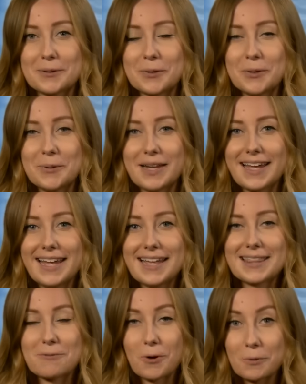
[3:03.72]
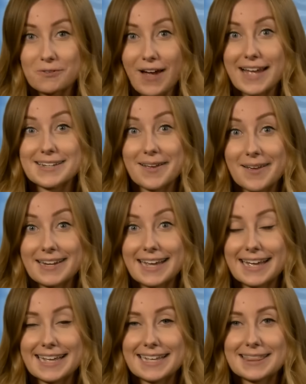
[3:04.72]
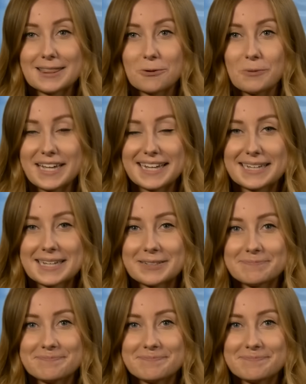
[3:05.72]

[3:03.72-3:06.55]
cooler than what we've had earlier in the week.